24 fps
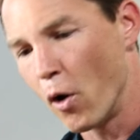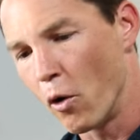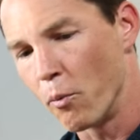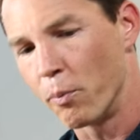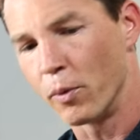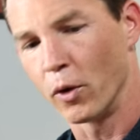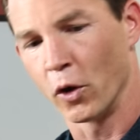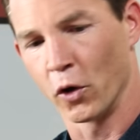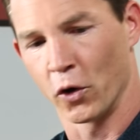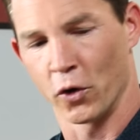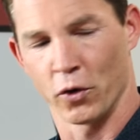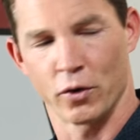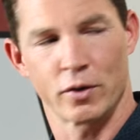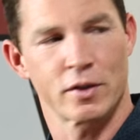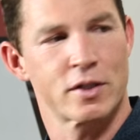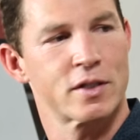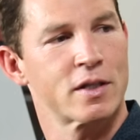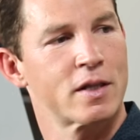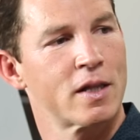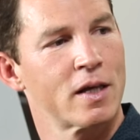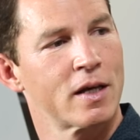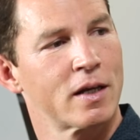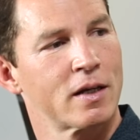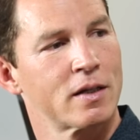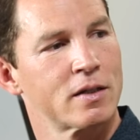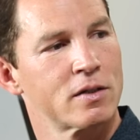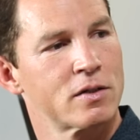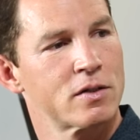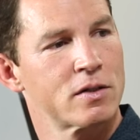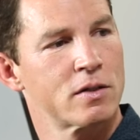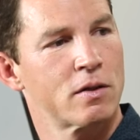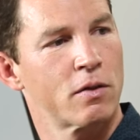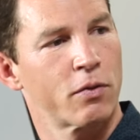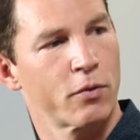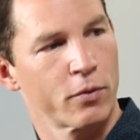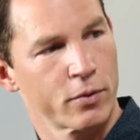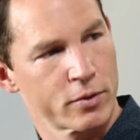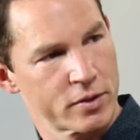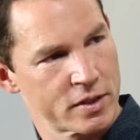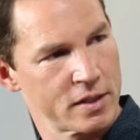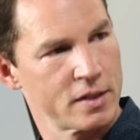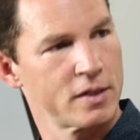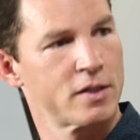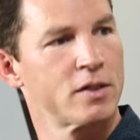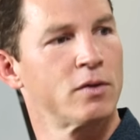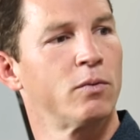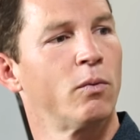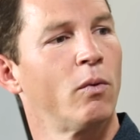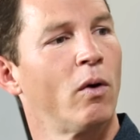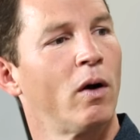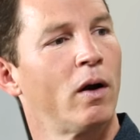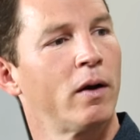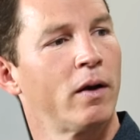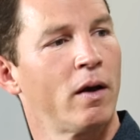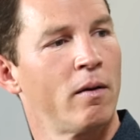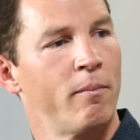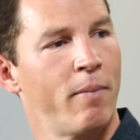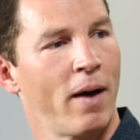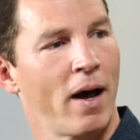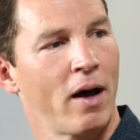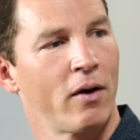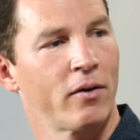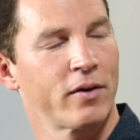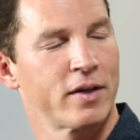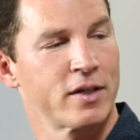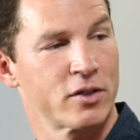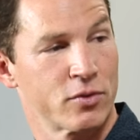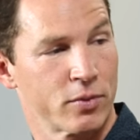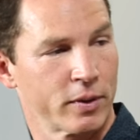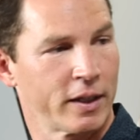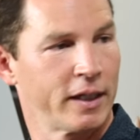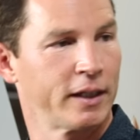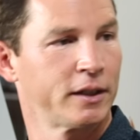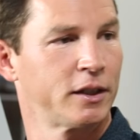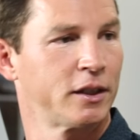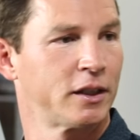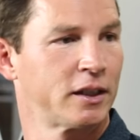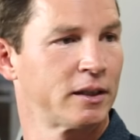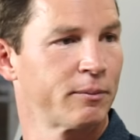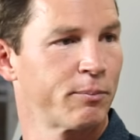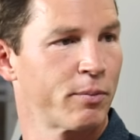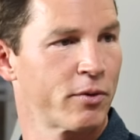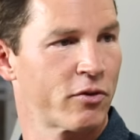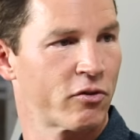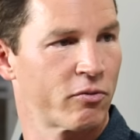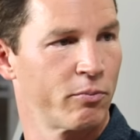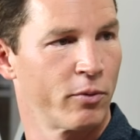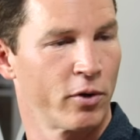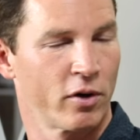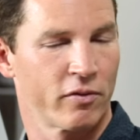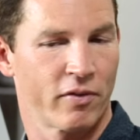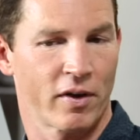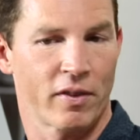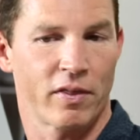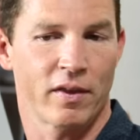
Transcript: Pope learns things through season one about his relationship with Smurf.